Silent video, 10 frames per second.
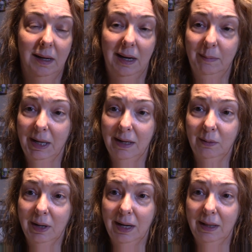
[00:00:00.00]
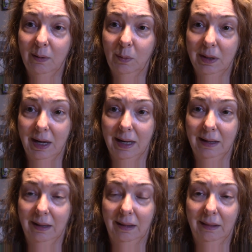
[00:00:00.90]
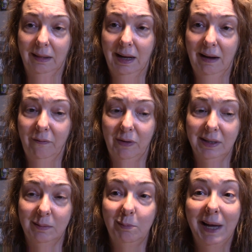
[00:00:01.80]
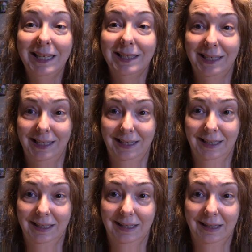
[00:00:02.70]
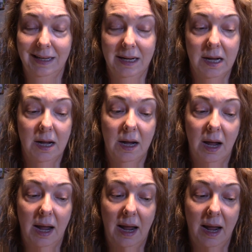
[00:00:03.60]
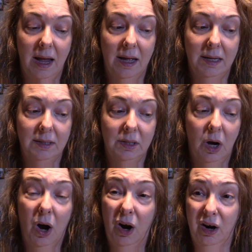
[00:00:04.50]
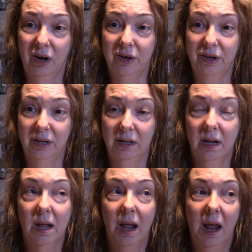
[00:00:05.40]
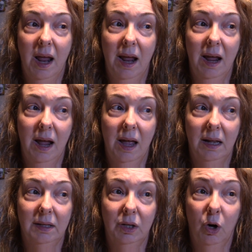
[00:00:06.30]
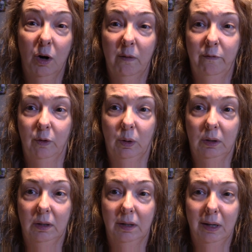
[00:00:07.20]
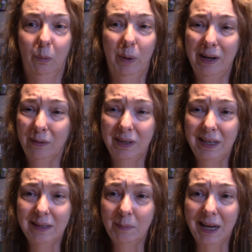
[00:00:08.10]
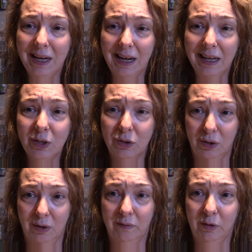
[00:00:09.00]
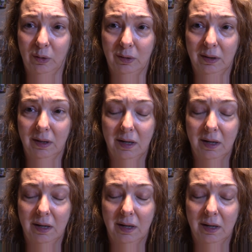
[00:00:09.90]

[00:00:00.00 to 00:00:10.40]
I'm not okay with that. Life is messy and hard and hurtful. We don't need to make it extra hurtful.